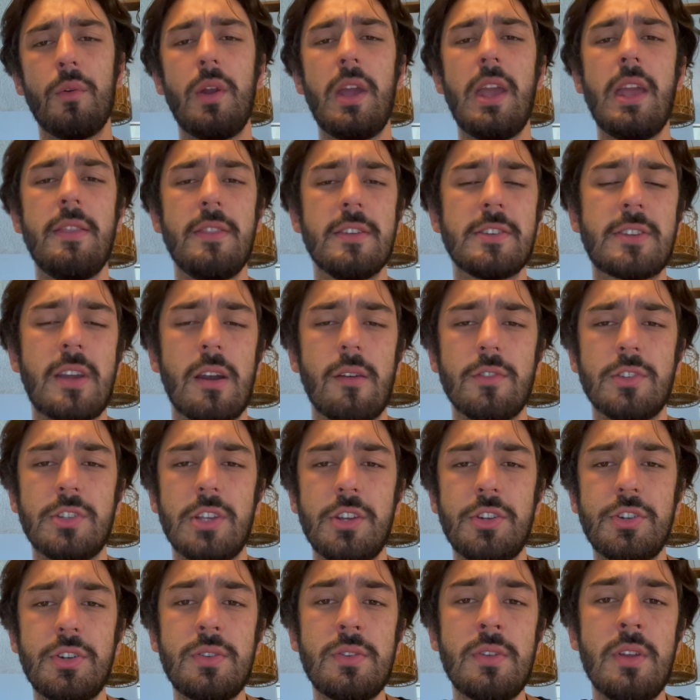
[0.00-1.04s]
in this
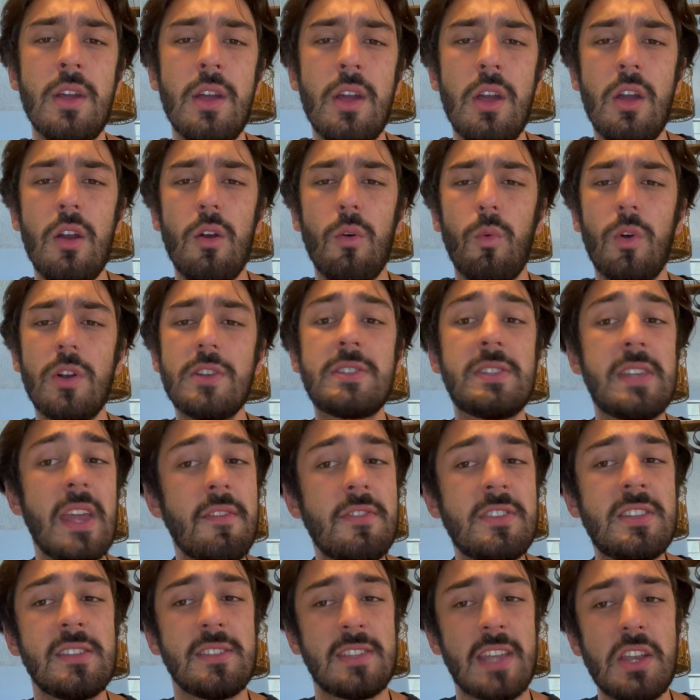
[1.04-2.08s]
conversation was
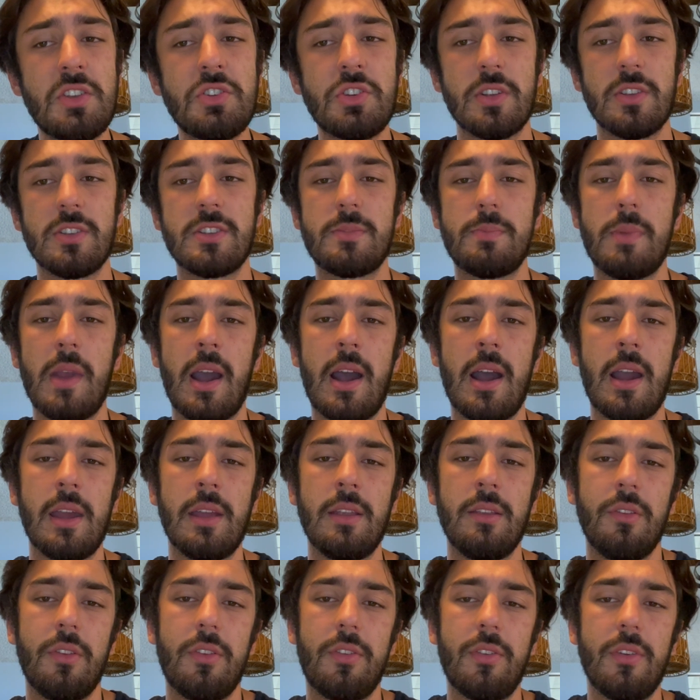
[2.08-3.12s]
David's intentions
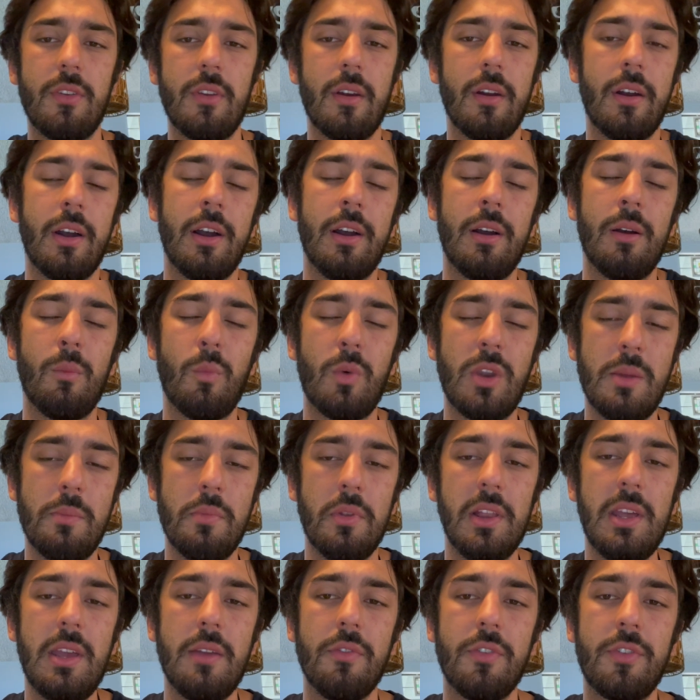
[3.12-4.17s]
behind what he
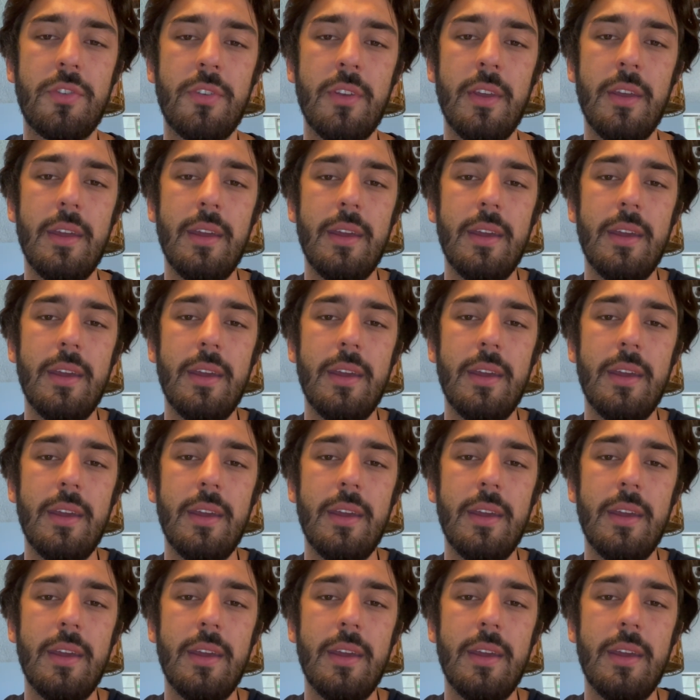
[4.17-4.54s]
believes.